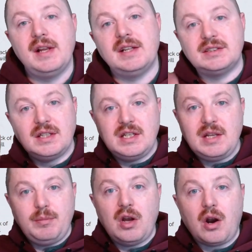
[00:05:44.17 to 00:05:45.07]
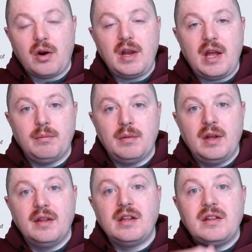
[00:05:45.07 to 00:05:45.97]
is the DPRM
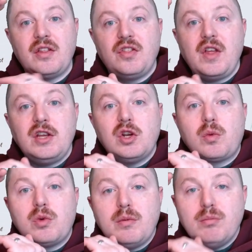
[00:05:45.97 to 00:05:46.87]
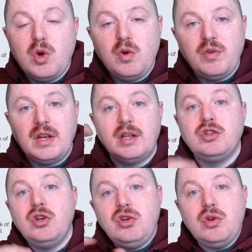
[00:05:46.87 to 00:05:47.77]
than the thing you're removing
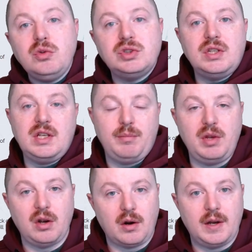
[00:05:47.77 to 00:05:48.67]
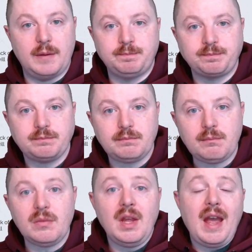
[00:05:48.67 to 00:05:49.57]
to use the DPRM?
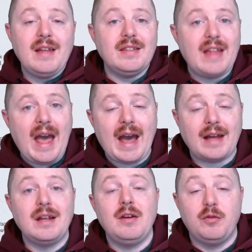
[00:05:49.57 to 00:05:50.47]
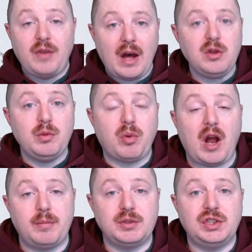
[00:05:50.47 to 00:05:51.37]
And that value
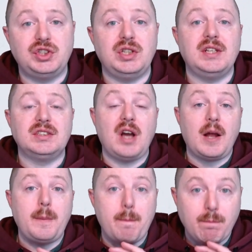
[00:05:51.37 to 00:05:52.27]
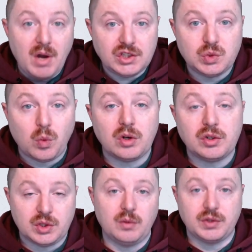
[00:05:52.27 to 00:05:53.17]
proposition has gotten much
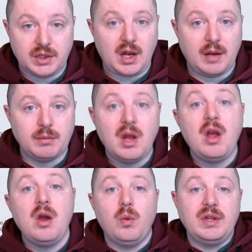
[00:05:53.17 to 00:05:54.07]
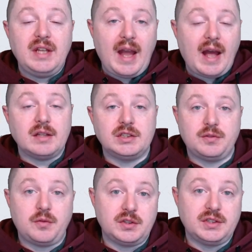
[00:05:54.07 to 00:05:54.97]
worse over time. When the Atlas
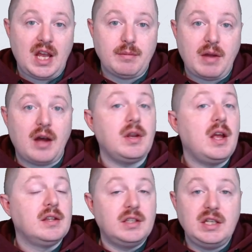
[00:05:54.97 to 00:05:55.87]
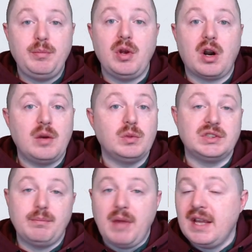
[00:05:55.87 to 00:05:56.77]
first came out, the DPRM was
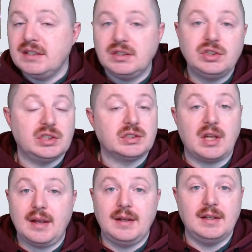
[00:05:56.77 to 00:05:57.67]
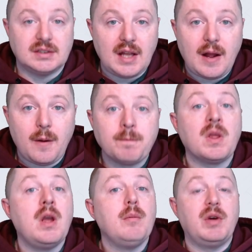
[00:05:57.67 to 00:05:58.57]
amazing, just like it is now,
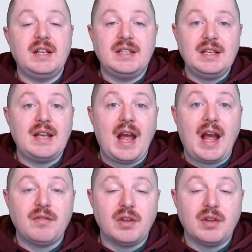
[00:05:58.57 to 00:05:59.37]
but it didn't have the